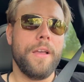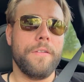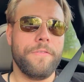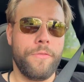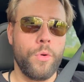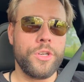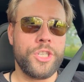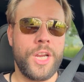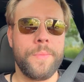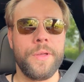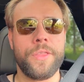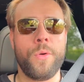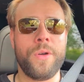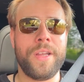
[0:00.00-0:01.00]
For
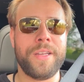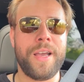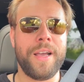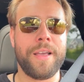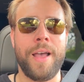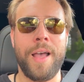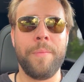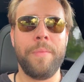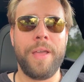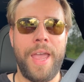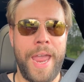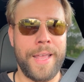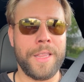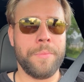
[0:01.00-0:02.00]
GMAuthority.com
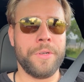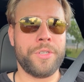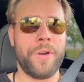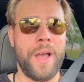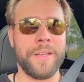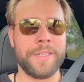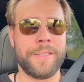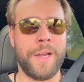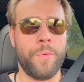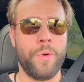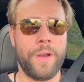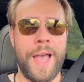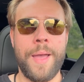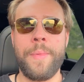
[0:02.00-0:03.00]
and the Motrolix
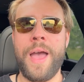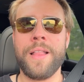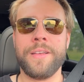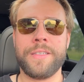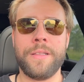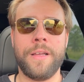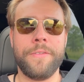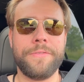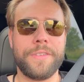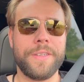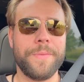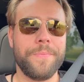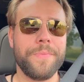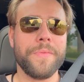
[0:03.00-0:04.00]
Network, I'm Alex Luft.
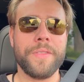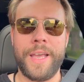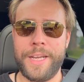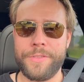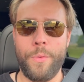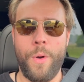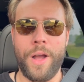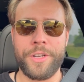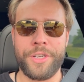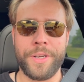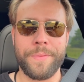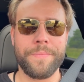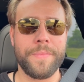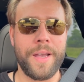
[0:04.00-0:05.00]
Thanks for
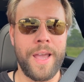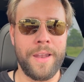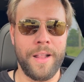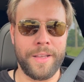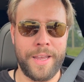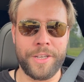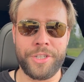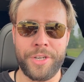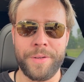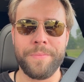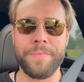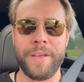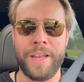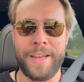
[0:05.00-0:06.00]
watching, and I'll catch you
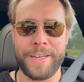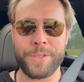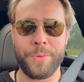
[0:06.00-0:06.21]
in the next